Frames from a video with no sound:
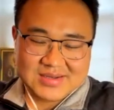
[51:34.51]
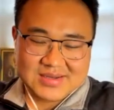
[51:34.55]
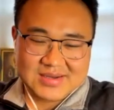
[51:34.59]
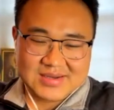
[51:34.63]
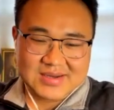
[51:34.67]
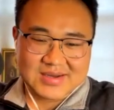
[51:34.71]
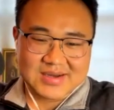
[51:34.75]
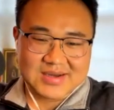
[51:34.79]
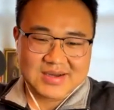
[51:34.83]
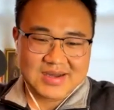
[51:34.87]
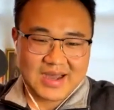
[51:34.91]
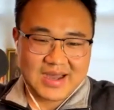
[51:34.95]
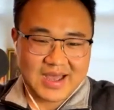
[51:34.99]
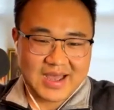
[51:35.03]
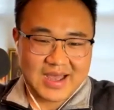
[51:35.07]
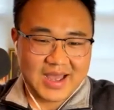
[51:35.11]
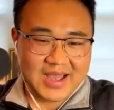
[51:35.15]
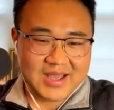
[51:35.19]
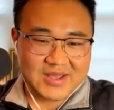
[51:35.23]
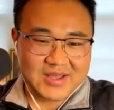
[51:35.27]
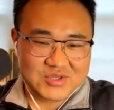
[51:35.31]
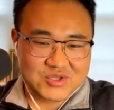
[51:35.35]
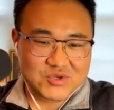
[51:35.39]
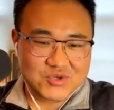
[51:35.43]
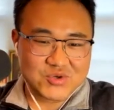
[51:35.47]
Uh, I,
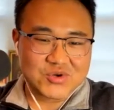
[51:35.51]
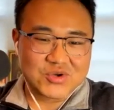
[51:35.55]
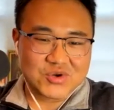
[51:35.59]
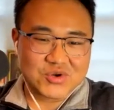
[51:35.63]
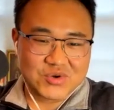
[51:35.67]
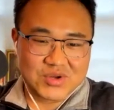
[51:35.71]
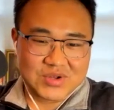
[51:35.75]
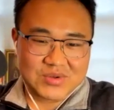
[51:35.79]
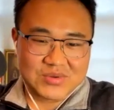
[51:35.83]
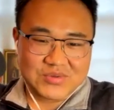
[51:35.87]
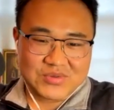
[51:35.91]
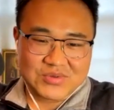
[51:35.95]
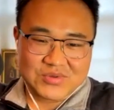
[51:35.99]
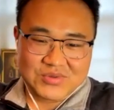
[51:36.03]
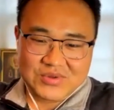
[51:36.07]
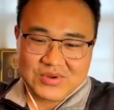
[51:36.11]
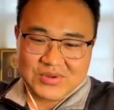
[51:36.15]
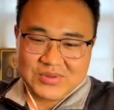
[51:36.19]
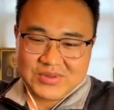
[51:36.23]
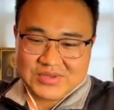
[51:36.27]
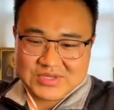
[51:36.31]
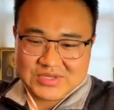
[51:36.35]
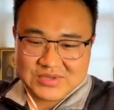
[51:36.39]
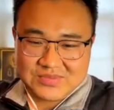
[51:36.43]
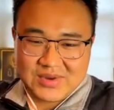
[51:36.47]
I, do agree with you, though,
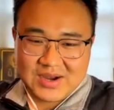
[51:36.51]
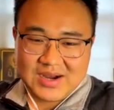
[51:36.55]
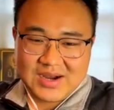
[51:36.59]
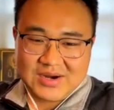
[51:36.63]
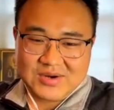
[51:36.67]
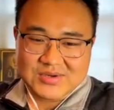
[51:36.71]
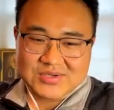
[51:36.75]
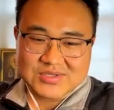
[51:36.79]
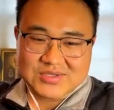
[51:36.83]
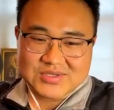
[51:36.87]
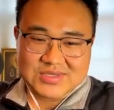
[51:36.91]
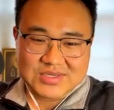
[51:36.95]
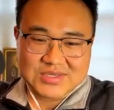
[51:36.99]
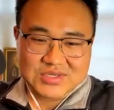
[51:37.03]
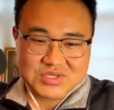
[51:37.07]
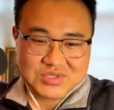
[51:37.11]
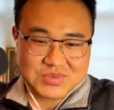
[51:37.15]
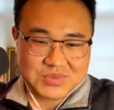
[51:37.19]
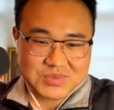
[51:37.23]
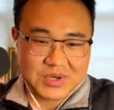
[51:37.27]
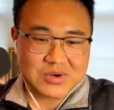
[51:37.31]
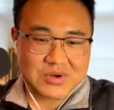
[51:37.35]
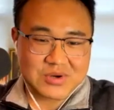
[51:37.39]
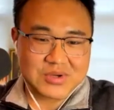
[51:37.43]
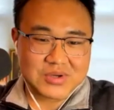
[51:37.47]
that democracy is
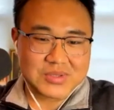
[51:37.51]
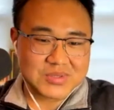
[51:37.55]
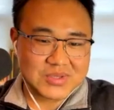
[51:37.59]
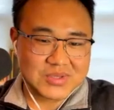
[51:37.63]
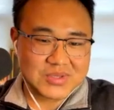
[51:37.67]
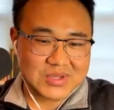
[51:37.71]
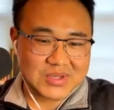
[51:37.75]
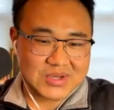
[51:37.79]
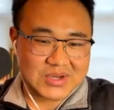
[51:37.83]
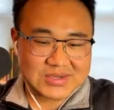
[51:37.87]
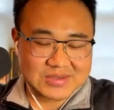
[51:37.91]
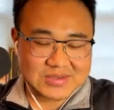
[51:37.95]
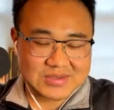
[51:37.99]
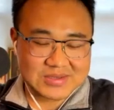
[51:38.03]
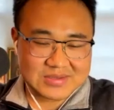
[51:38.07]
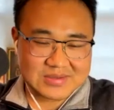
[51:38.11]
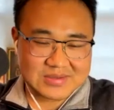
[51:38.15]
very flawed.